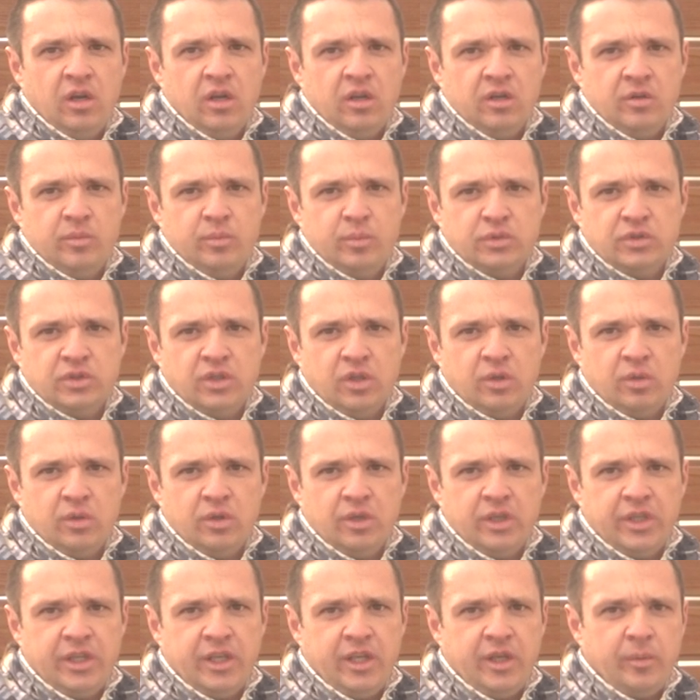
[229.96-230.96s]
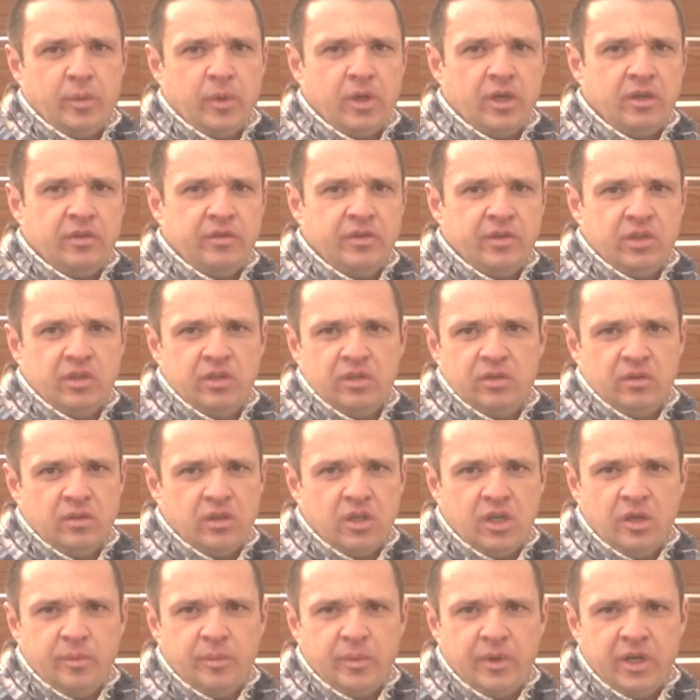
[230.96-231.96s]
a blower came out of a
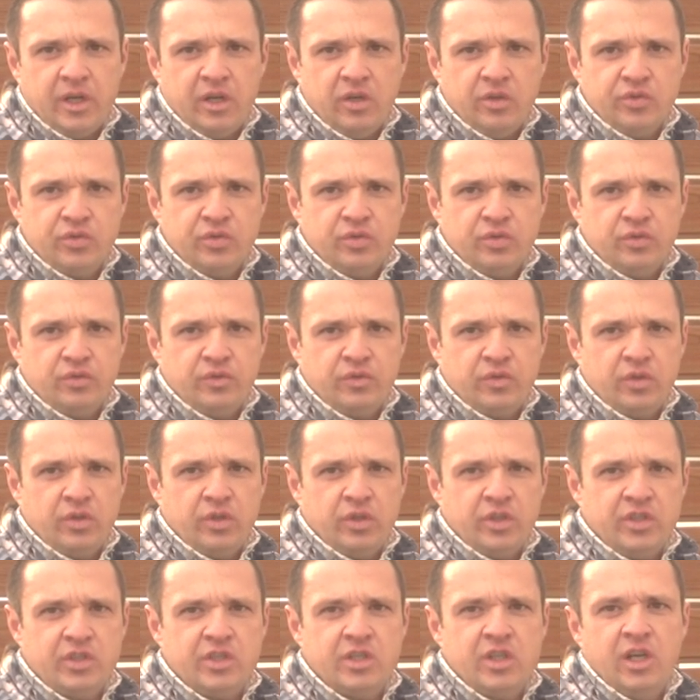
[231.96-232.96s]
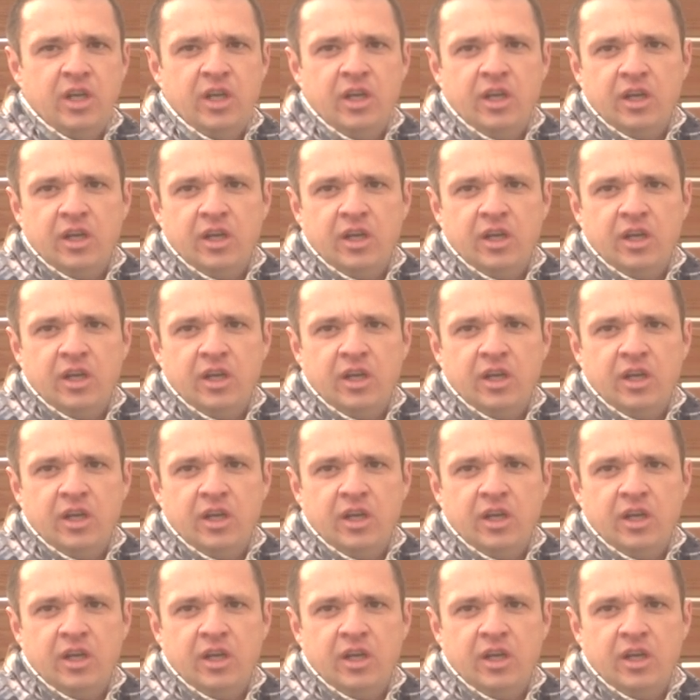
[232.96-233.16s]
common household furnace